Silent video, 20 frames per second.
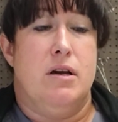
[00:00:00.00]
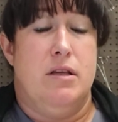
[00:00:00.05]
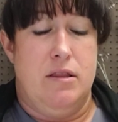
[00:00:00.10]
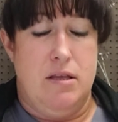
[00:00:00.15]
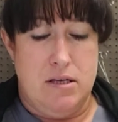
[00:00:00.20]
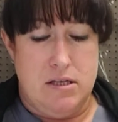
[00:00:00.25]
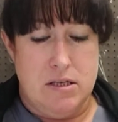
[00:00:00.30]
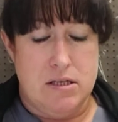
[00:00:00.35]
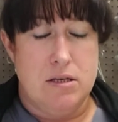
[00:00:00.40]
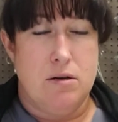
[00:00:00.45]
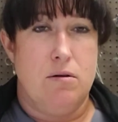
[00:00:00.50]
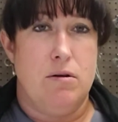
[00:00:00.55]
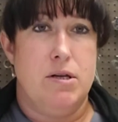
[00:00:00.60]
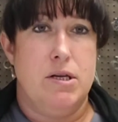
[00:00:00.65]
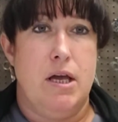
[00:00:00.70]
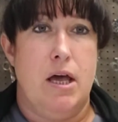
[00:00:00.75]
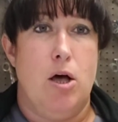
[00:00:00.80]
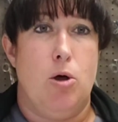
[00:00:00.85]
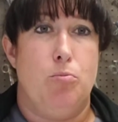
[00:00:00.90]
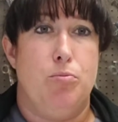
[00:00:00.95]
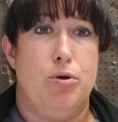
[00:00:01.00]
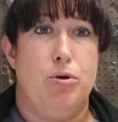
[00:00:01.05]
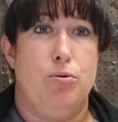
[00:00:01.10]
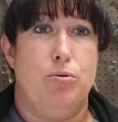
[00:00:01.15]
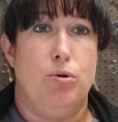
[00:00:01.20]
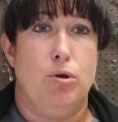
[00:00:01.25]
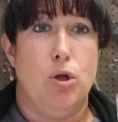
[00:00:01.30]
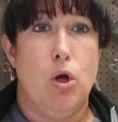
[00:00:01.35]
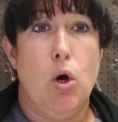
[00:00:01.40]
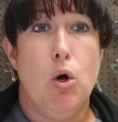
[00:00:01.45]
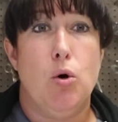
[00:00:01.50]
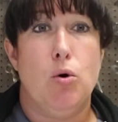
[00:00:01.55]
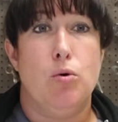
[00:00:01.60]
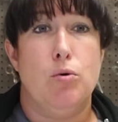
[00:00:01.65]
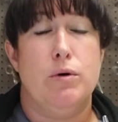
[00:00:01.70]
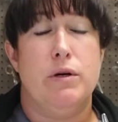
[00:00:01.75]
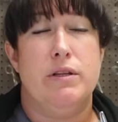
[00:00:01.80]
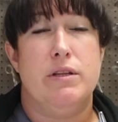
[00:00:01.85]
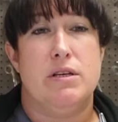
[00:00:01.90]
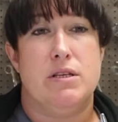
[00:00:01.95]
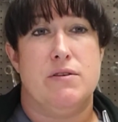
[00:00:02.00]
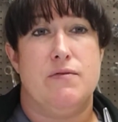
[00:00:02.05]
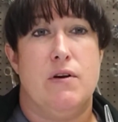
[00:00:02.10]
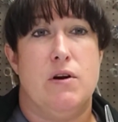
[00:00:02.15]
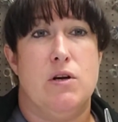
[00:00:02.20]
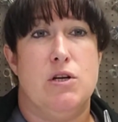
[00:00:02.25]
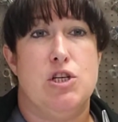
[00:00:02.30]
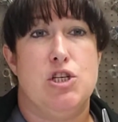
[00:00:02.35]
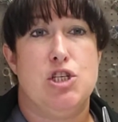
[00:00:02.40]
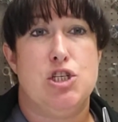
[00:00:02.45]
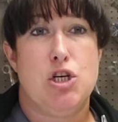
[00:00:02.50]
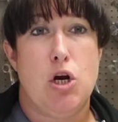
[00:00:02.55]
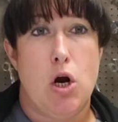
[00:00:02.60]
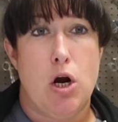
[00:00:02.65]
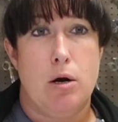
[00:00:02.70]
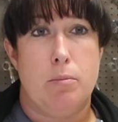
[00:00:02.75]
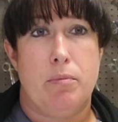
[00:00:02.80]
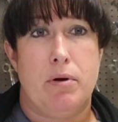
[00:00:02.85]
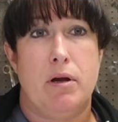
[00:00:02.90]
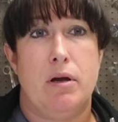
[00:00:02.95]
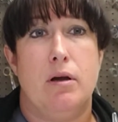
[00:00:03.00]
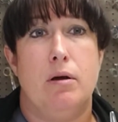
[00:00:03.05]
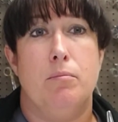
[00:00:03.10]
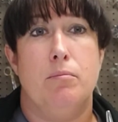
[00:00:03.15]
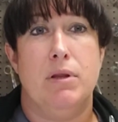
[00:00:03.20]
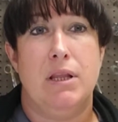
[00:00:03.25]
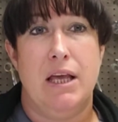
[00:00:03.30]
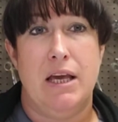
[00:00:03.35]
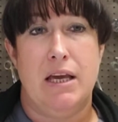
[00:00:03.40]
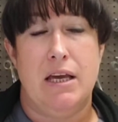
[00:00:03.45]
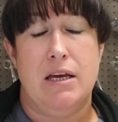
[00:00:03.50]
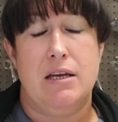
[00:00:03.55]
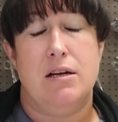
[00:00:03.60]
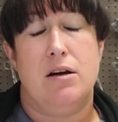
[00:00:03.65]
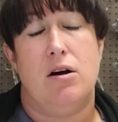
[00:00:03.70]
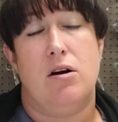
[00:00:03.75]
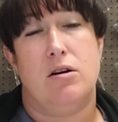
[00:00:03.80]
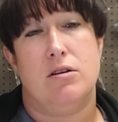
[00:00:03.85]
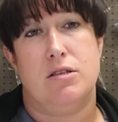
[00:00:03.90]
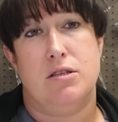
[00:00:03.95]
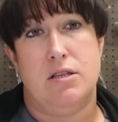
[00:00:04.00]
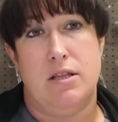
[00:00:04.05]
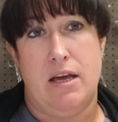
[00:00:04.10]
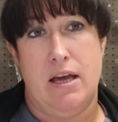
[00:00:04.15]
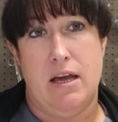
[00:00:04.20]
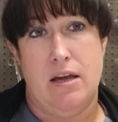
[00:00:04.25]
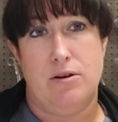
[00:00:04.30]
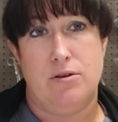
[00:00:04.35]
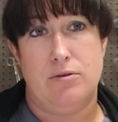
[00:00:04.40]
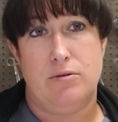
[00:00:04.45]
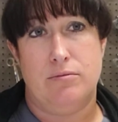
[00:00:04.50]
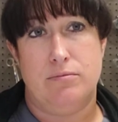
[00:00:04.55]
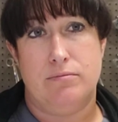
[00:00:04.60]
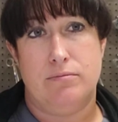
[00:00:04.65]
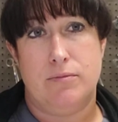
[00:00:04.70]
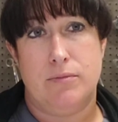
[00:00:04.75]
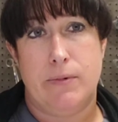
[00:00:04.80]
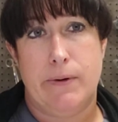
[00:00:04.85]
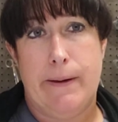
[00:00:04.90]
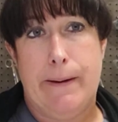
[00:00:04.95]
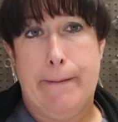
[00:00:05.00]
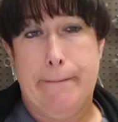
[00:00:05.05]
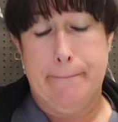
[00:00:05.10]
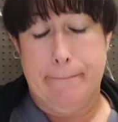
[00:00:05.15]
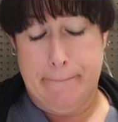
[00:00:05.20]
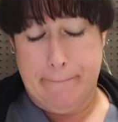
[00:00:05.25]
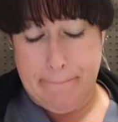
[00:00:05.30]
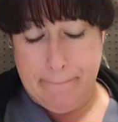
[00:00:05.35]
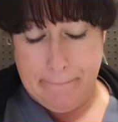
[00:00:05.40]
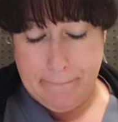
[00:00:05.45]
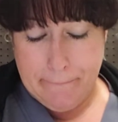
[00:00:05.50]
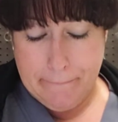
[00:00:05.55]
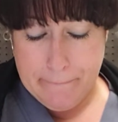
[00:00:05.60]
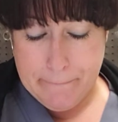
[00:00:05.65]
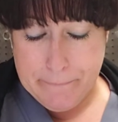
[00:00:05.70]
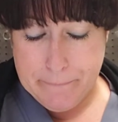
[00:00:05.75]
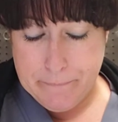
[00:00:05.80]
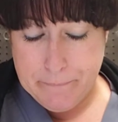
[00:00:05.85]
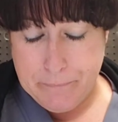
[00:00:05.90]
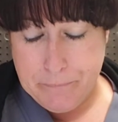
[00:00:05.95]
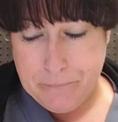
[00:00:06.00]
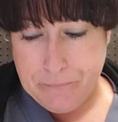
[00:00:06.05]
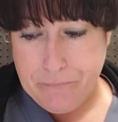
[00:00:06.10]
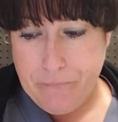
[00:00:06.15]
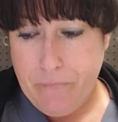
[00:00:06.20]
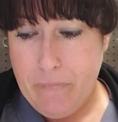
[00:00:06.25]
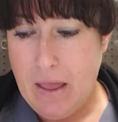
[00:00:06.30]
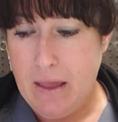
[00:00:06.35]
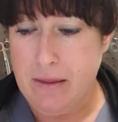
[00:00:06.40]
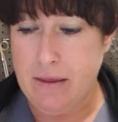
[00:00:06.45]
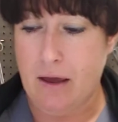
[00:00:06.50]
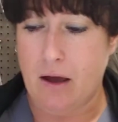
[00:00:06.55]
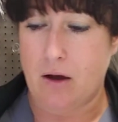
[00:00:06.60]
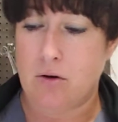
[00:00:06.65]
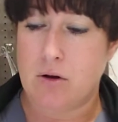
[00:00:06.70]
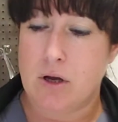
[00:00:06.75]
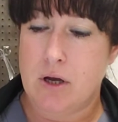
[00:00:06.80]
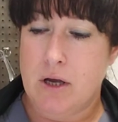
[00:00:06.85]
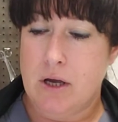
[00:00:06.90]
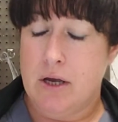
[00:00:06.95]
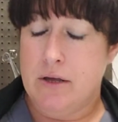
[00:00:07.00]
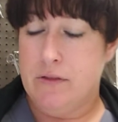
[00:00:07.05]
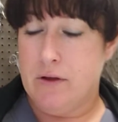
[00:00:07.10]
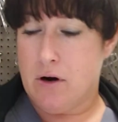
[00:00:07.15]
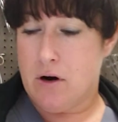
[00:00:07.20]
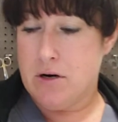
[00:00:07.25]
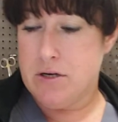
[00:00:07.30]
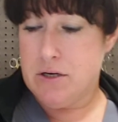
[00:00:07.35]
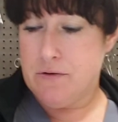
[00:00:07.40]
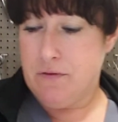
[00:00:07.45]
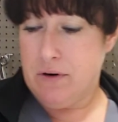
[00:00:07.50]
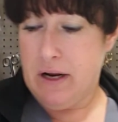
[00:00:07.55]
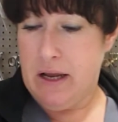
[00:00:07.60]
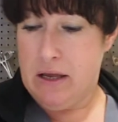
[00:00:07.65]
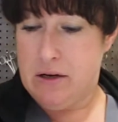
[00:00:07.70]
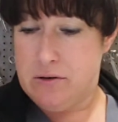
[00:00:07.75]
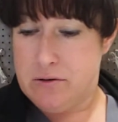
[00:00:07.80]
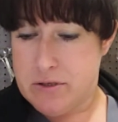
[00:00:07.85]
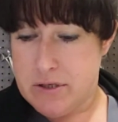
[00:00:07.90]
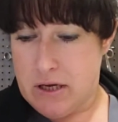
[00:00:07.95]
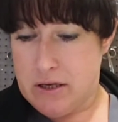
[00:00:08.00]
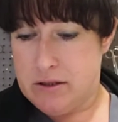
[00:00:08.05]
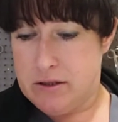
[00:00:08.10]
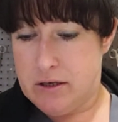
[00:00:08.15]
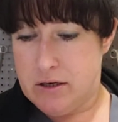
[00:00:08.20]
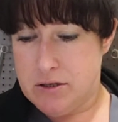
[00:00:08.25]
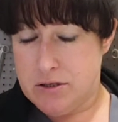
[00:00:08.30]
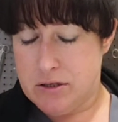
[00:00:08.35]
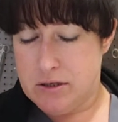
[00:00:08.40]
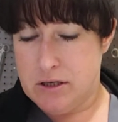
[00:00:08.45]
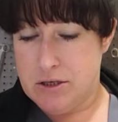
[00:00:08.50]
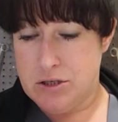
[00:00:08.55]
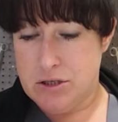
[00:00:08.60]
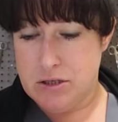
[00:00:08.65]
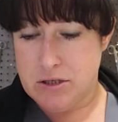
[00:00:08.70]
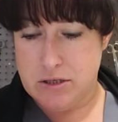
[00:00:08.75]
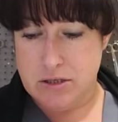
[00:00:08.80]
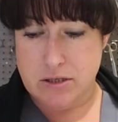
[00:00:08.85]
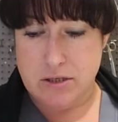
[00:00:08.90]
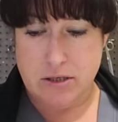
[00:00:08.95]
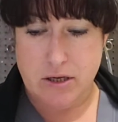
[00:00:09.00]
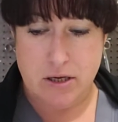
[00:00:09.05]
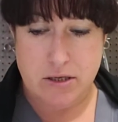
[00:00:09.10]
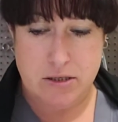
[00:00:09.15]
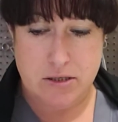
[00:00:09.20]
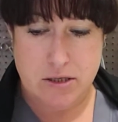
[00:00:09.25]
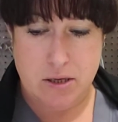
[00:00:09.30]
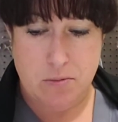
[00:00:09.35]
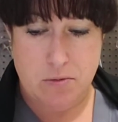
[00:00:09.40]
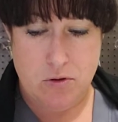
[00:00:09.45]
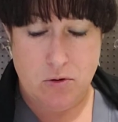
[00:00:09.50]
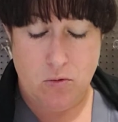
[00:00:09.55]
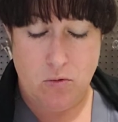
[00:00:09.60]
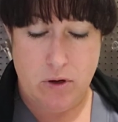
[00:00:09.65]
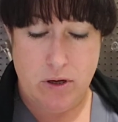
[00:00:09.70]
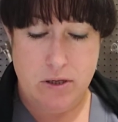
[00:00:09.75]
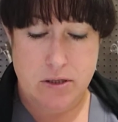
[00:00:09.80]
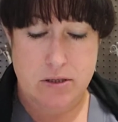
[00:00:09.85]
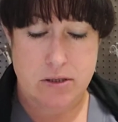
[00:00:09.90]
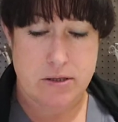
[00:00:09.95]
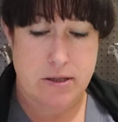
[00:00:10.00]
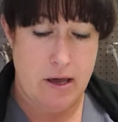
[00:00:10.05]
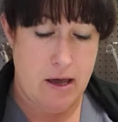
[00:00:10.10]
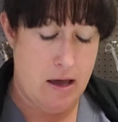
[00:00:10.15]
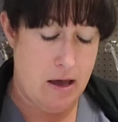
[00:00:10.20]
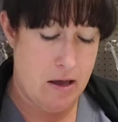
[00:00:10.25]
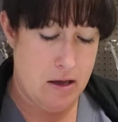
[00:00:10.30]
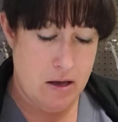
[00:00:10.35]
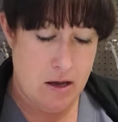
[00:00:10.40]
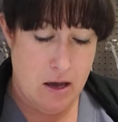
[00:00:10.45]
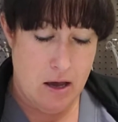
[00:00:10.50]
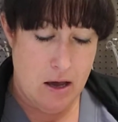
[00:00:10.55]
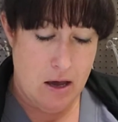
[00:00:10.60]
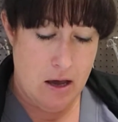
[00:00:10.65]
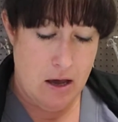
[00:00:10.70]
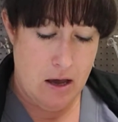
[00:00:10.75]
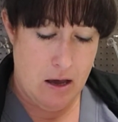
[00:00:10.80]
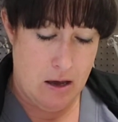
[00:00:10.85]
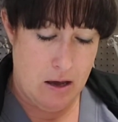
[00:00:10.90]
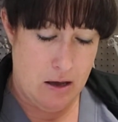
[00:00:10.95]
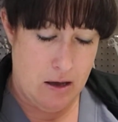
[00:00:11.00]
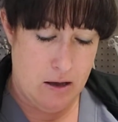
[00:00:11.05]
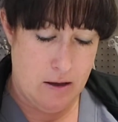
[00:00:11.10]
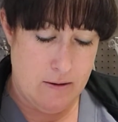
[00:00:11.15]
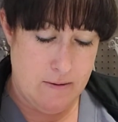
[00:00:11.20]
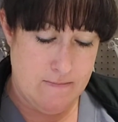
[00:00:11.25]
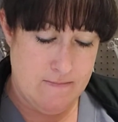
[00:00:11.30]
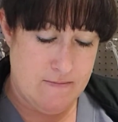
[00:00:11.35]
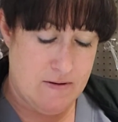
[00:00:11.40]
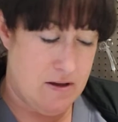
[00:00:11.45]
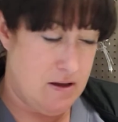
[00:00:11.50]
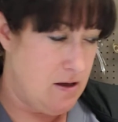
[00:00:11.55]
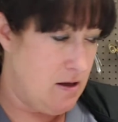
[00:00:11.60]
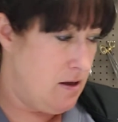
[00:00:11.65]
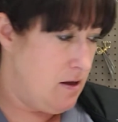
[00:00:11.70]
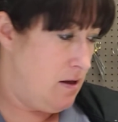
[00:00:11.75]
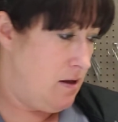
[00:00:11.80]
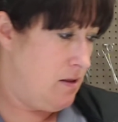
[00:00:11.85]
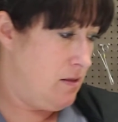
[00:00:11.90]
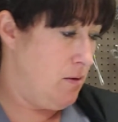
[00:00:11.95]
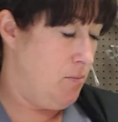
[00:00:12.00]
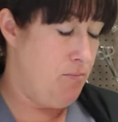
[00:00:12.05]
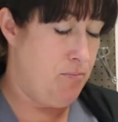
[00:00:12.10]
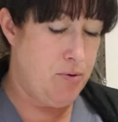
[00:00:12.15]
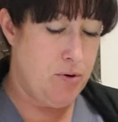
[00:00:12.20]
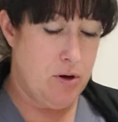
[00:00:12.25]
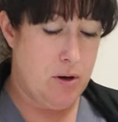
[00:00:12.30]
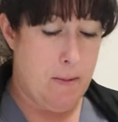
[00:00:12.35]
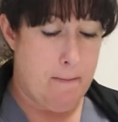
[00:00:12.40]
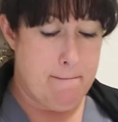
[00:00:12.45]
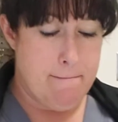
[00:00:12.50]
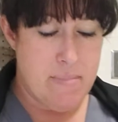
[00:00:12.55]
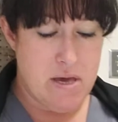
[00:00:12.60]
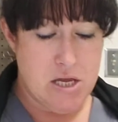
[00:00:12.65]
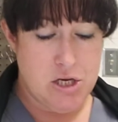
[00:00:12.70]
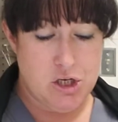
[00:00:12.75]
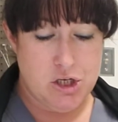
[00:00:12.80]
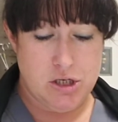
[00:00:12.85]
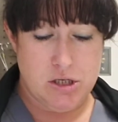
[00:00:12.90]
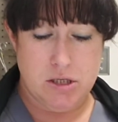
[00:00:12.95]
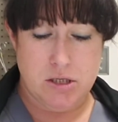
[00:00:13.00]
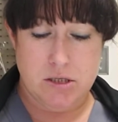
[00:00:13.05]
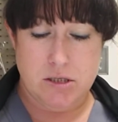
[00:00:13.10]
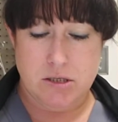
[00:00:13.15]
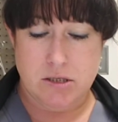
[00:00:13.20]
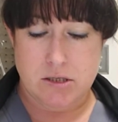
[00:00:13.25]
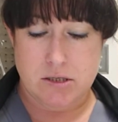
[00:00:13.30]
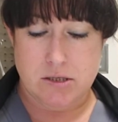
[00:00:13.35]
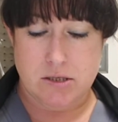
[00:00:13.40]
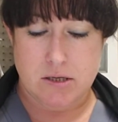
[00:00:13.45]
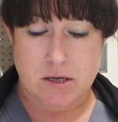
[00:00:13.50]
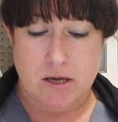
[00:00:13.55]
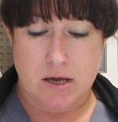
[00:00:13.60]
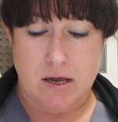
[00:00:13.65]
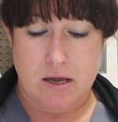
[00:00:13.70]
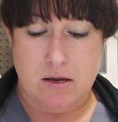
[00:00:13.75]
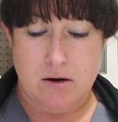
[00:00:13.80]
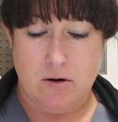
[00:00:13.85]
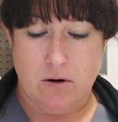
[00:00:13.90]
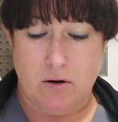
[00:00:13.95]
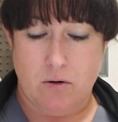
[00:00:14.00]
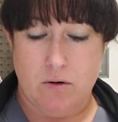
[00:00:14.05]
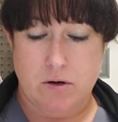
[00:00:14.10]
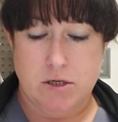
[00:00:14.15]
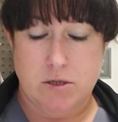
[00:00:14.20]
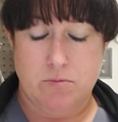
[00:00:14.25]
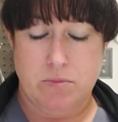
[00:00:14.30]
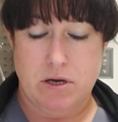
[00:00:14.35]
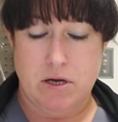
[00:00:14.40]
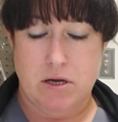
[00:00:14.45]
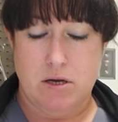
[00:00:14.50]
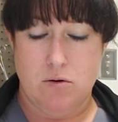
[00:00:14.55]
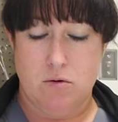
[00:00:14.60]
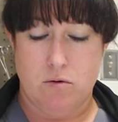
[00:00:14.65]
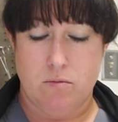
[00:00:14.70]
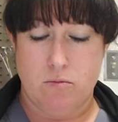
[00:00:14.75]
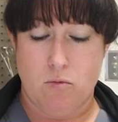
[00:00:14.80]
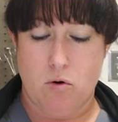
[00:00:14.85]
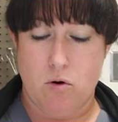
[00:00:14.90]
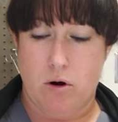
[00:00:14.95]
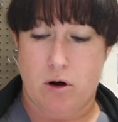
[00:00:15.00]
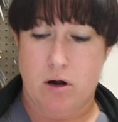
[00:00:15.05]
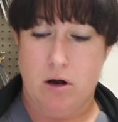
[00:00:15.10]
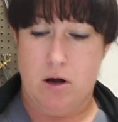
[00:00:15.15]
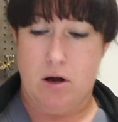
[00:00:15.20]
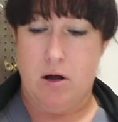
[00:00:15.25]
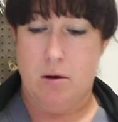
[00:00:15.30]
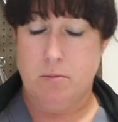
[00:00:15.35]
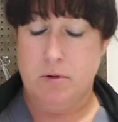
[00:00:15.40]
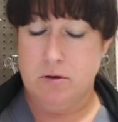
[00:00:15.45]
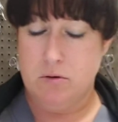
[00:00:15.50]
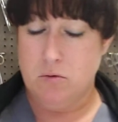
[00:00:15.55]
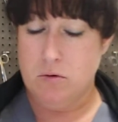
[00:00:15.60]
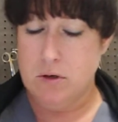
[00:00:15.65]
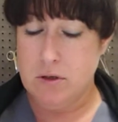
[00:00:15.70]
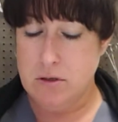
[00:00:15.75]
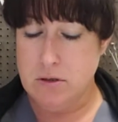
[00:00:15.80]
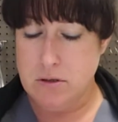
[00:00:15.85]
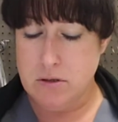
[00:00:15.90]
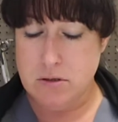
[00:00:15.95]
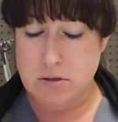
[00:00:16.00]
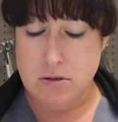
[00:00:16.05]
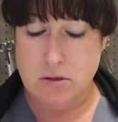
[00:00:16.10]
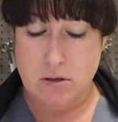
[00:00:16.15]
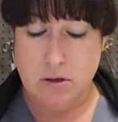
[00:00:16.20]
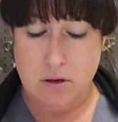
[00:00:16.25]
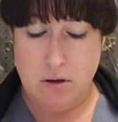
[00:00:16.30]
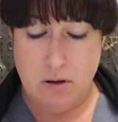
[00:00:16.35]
This is going to help you load this very sharp blade onto the handle, okay? Now, there are different handles out there, so let's just discuss some of the ones that the book mentions and are going to be your more common ones.